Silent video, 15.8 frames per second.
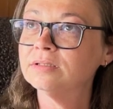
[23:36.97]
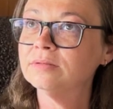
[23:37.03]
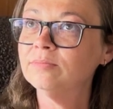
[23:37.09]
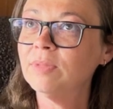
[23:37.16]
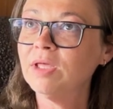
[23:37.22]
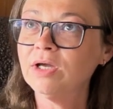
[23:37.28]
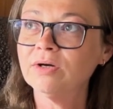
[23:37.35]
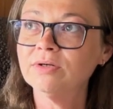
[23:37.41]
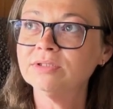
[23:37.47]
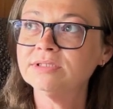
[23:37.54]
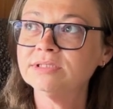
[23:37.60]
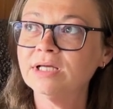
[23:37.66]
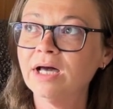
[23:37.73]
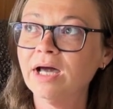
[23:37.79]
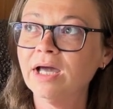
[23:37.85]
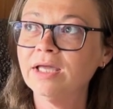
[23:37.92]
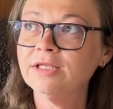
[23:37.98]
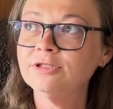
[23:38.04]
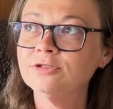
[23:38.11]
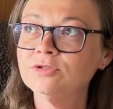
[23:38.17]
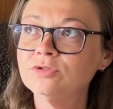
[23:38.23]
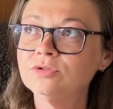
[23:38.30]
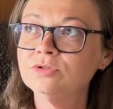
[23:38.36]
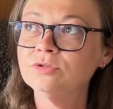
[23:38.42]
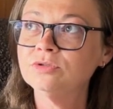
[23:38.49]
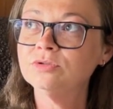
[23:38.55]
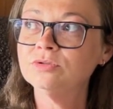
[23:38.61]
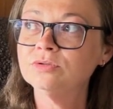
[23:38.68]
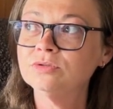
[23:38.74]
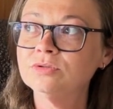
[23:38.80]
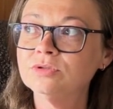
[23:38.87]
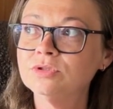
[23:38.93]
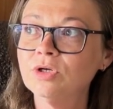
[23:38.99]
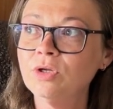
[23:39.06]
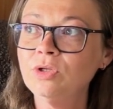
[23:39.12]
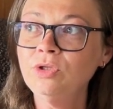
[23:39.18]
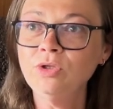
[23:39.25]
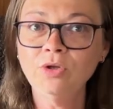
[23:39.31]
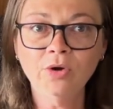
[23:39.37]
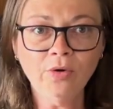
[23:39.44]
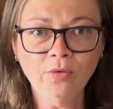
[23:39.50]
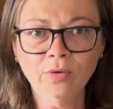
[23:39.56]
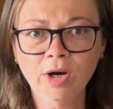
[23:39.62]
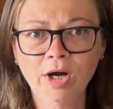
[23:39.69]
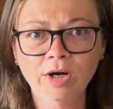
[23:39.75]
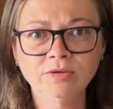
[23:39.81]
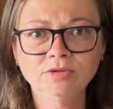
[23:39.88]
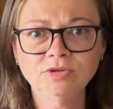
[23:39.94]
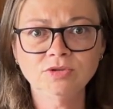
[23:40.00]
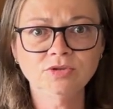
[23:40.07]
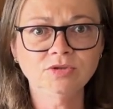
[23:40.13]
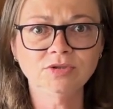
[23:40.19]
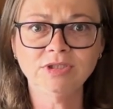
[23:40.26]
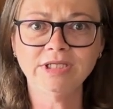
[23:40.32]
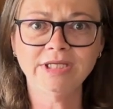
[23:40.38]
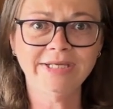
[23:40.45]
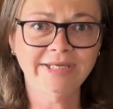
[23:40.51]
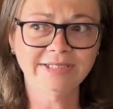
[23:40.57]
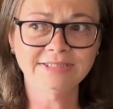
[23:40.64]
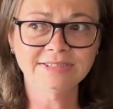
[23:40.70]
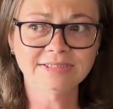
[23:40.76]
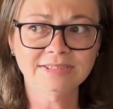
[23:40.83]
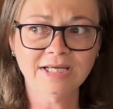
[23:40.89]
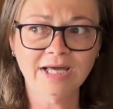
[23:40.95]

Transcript: Because I don't know how to do this.